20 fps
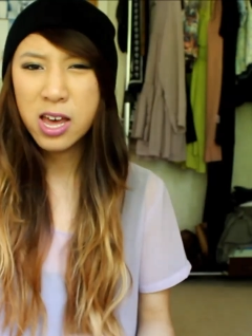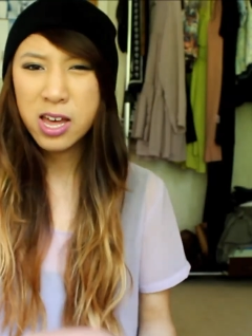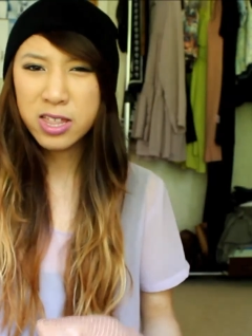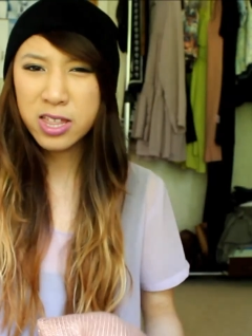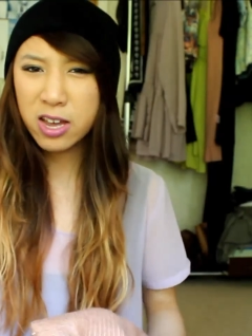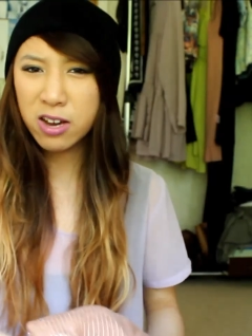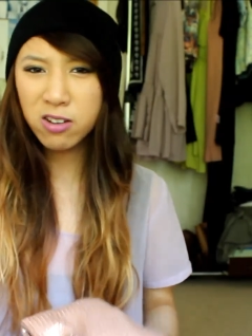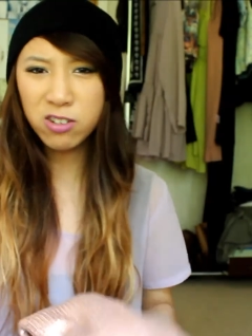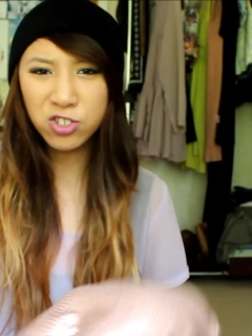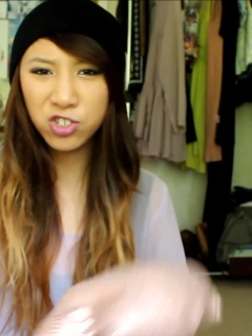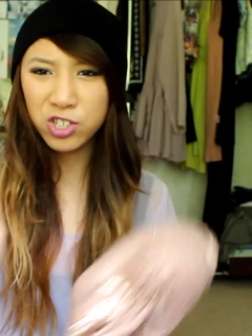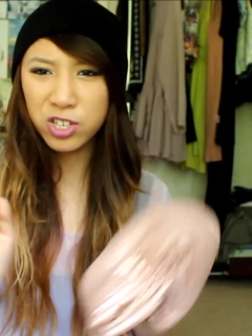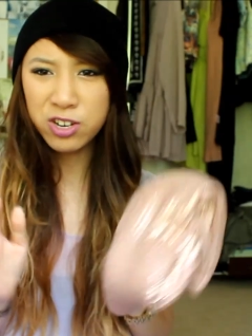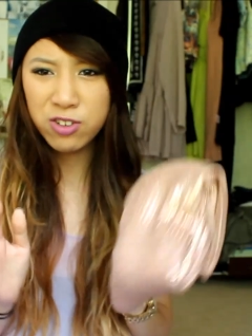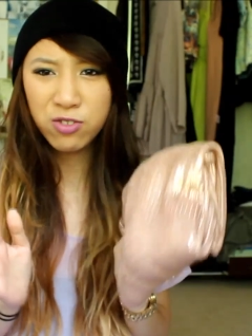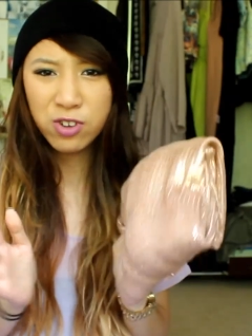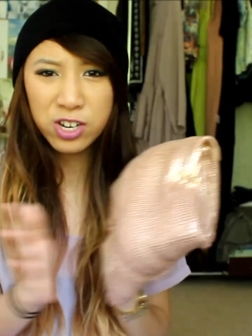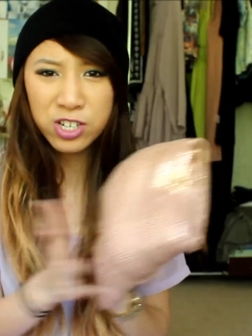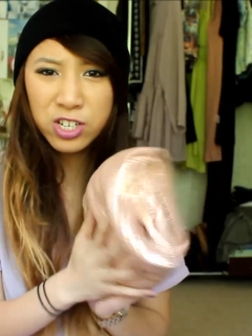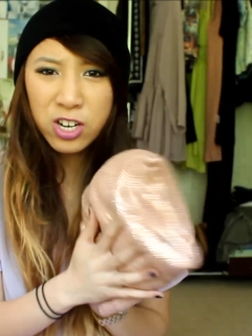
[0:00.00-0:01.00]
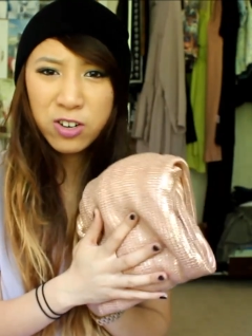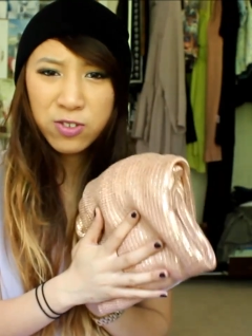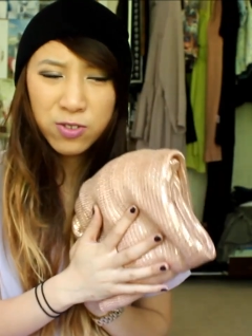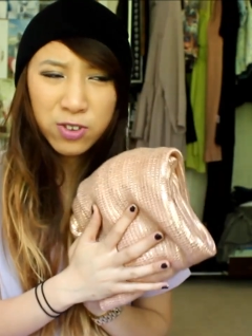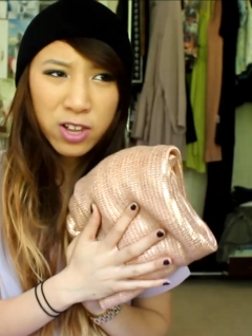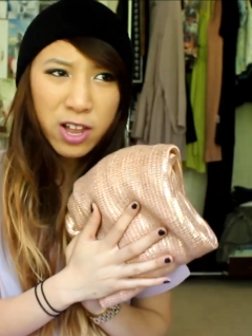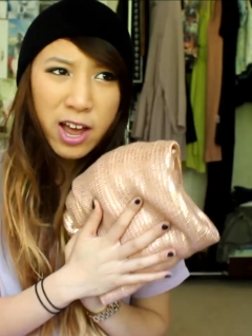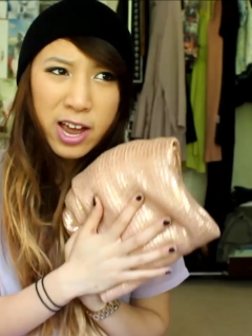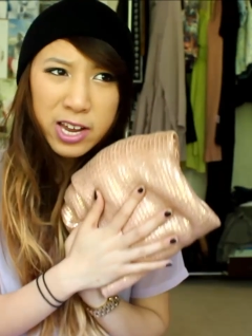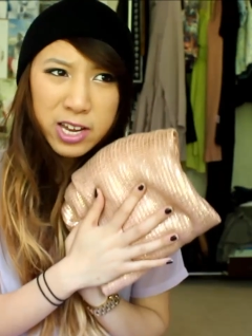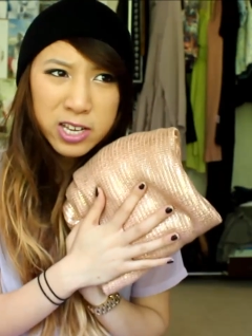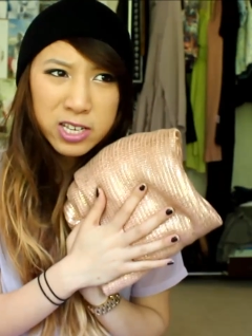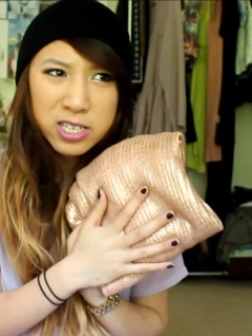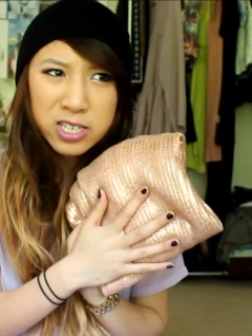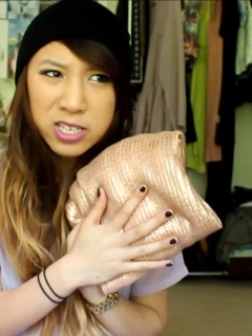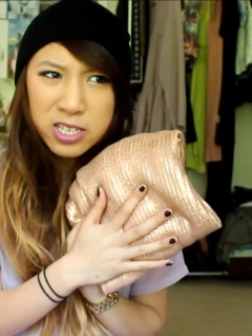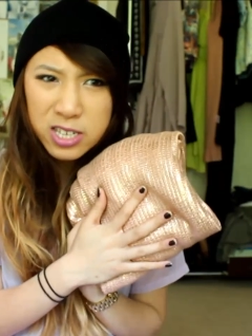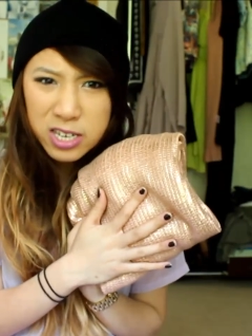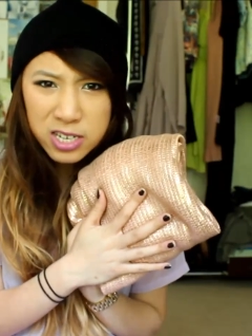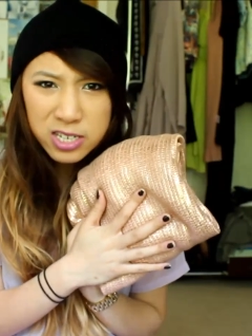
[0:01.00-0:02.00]
they originally retailed for like
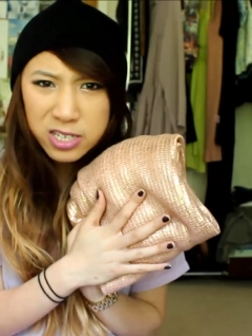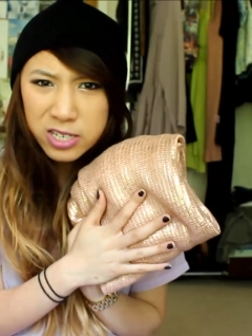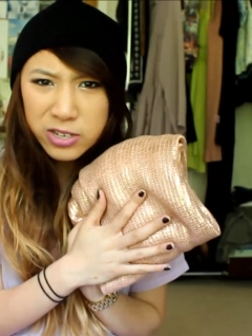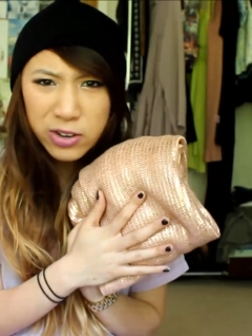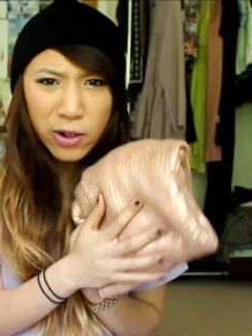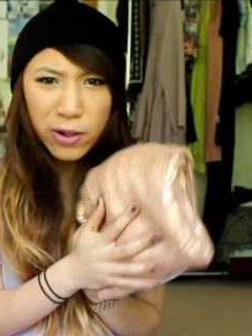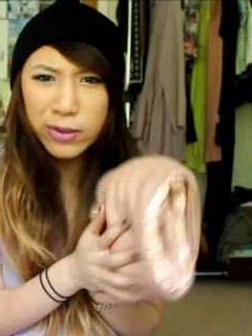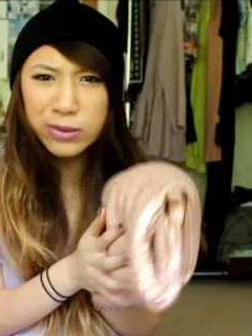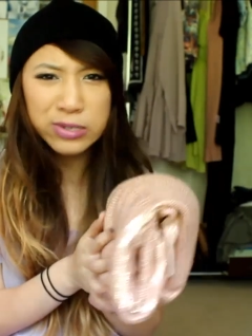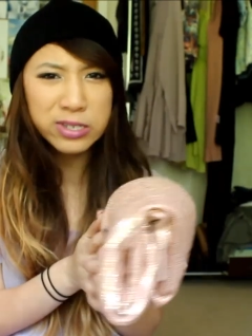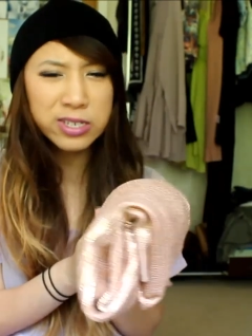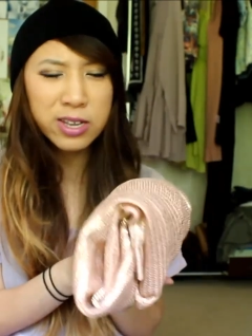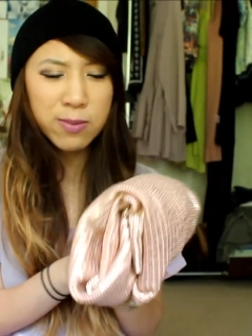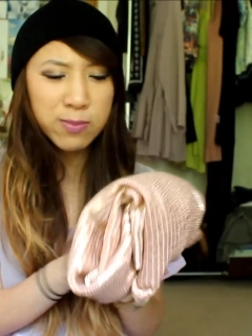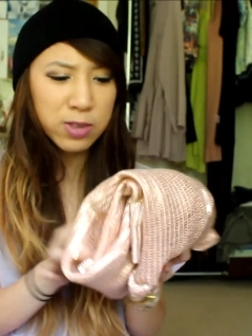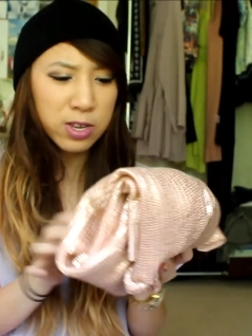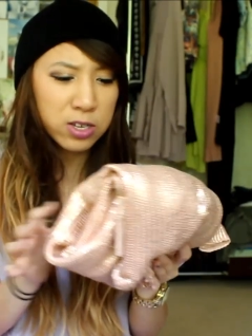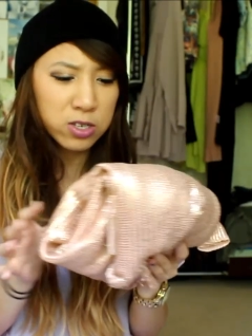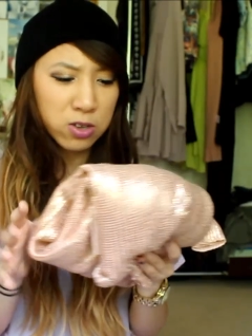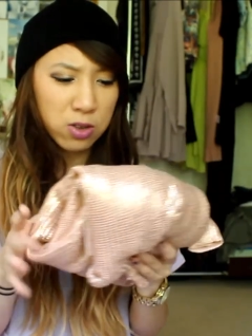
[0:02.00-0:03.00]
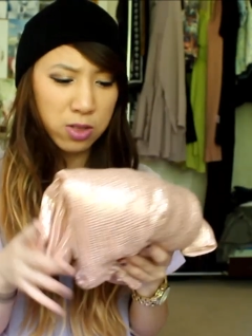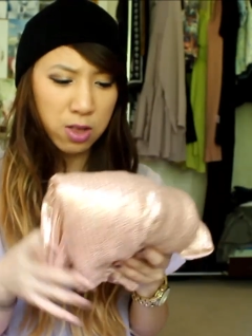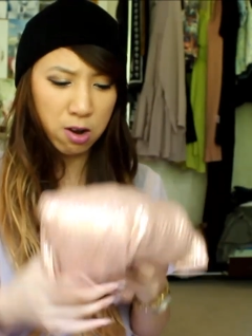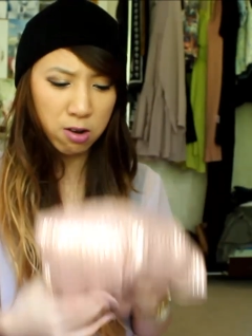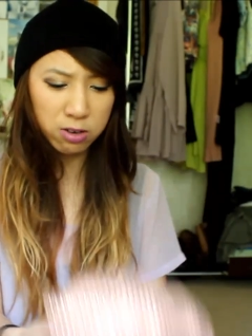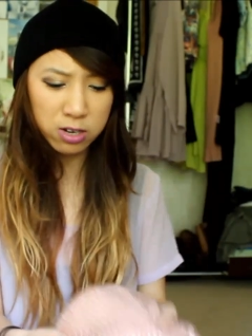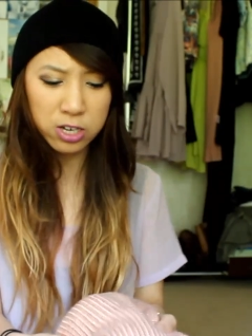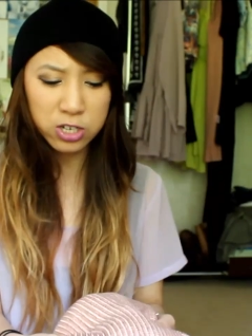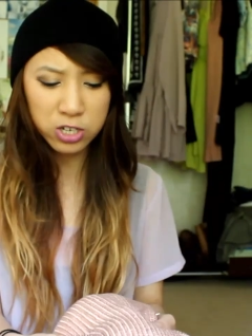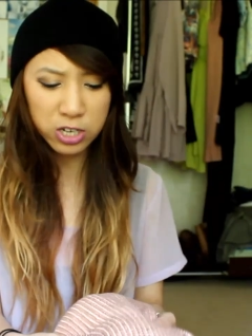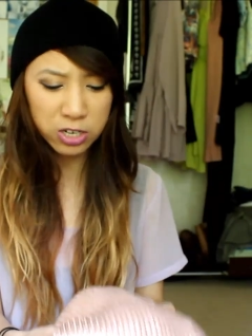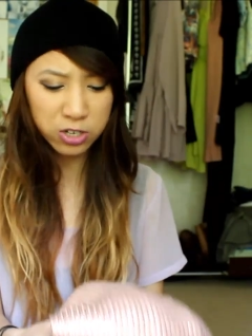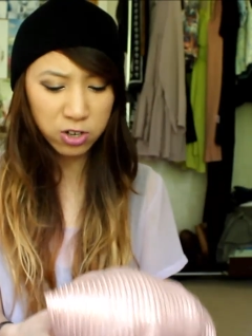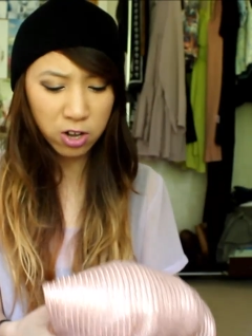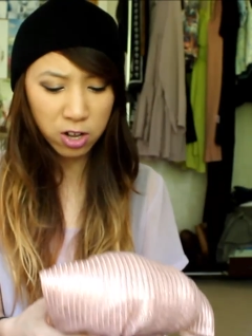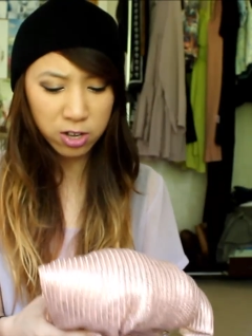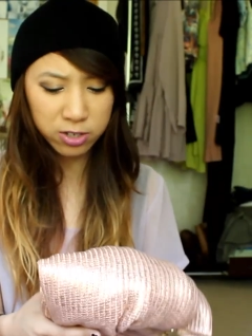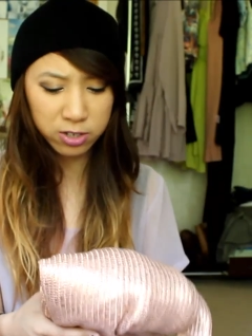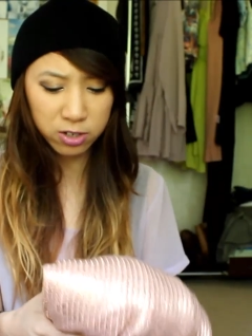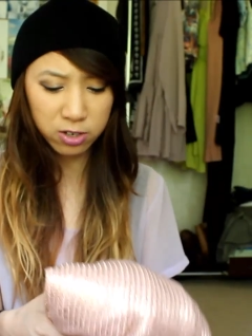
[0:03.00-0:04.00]
$60 or something, so they're only
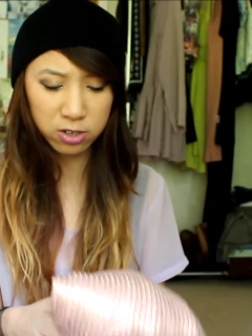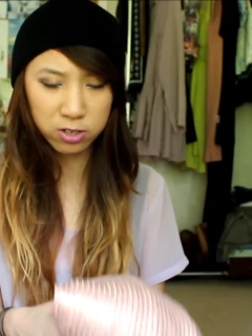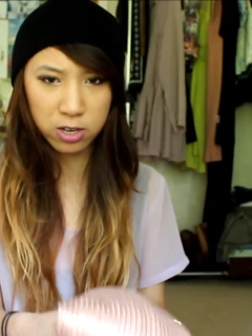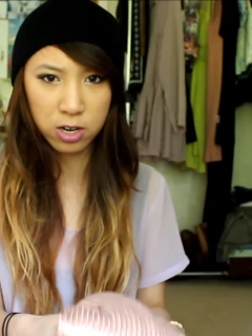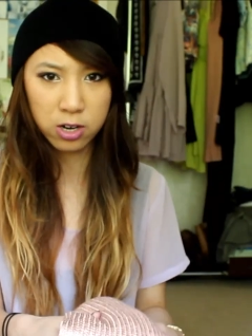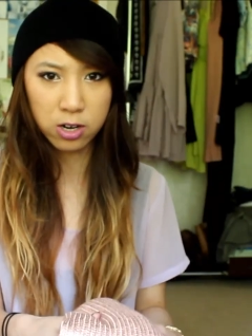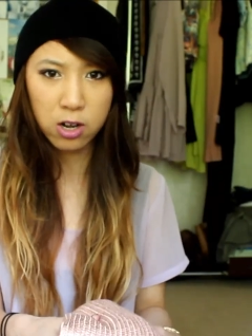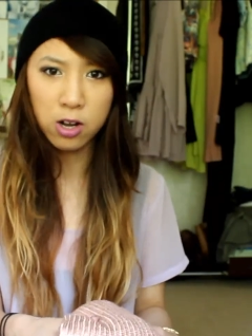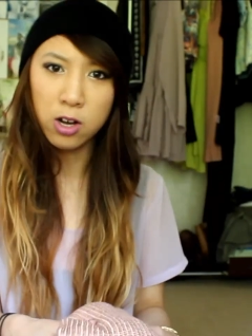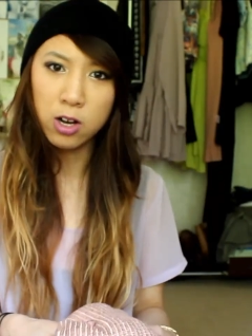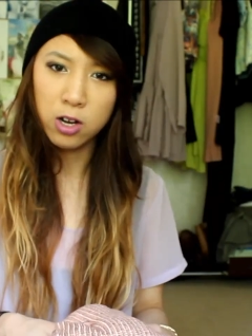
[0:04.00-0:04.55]
$10, and I was like,